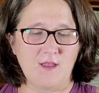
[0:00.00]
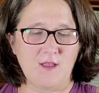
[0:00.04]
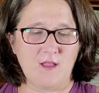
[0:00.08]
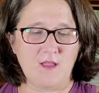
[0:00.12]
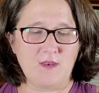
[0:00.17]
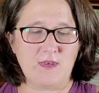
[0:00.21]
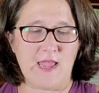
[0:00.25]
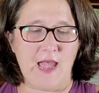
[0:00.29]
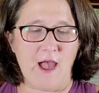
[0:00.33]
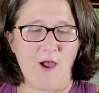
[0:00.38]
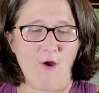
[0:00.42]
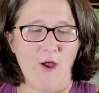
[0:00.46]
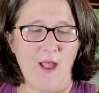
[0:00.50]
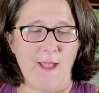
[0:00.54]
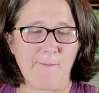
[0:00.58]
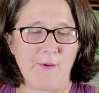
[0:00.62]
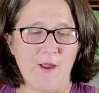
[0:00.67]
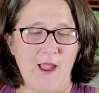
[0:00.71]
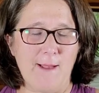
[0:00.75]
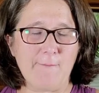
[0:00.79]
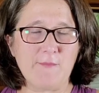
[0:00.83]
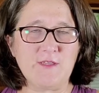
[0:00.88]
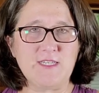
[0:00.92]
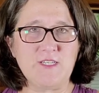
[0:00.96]
Now, I
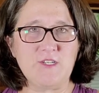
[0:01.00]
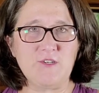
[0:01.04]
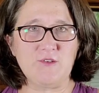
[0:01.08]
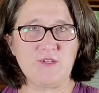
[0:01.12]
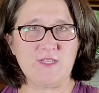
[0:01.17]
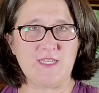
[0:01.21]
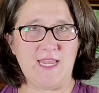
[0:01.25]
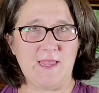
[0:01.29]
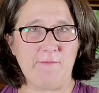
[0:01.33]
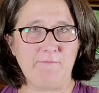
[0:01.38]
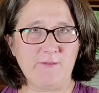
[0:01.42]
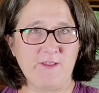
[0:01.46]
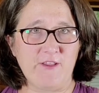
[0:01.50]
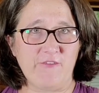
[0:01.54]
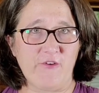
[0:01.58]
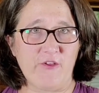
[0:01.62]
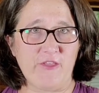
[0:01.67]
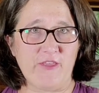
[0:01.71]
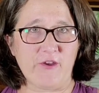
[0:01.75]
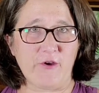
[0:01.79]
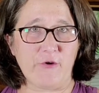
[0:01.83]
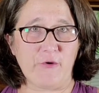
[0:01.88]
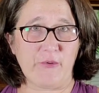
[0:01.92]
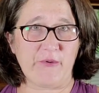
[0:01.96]
promised you tips for
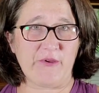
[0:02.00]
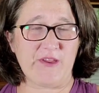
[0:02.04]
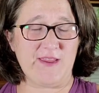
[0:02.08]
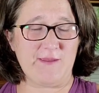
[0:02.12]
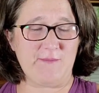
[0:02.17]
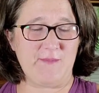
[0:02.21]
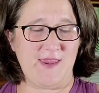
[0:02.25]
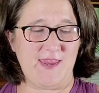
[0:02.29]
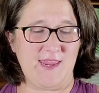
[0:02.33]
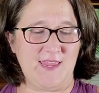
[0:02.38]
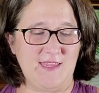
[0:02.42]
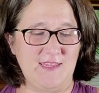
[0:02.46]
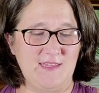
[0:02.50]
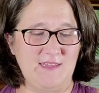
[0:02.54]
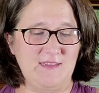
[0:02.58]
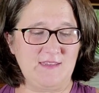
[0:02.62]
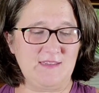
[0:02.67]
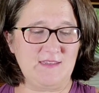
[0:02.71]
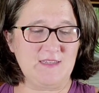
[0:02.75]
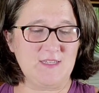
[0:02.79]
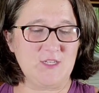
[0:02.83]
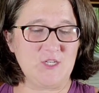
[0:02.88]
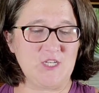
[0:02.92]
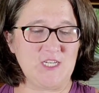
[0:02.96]
the
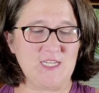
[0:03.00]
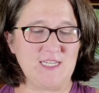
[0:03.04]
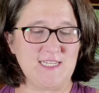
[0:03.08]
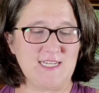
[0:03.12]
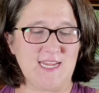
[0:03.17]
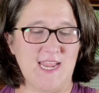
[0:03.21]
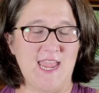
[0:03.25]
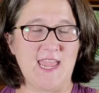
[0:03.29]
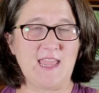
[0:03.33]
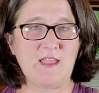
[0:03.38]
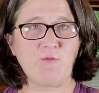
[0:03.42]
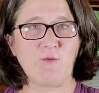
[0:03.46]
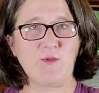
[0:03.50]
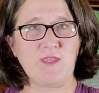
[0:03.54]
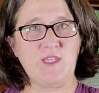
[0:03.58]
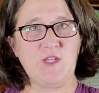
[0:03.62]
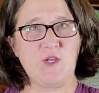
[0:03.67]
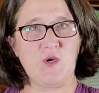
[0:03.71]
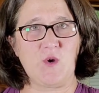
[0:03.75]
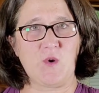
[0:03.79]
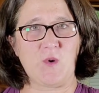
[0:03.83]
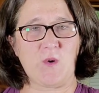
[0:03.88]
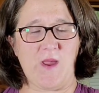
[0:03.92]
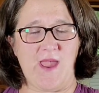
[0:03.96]
creamiest cheesecake with
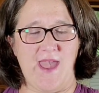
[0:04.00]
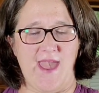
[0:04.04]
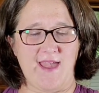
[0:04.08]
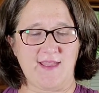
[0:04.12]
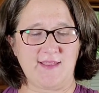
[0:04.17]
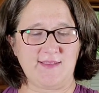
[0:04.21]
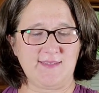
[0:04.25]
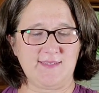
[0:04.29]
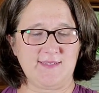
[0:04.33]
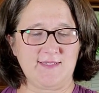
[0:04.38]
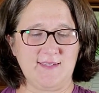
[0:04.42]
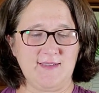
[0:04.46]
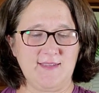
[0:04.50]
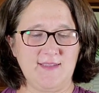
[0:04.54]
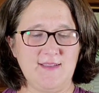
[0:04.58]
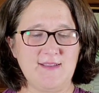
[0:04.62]
no cracks.